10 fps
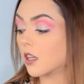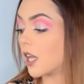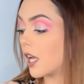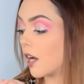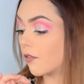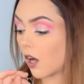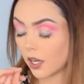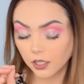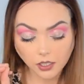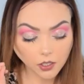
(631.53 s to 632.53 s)
They have
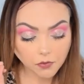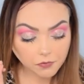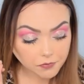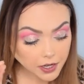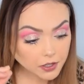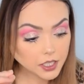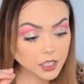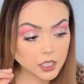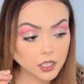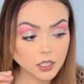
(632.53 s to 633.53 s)
gotten
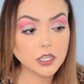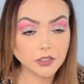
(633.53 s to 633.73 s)
very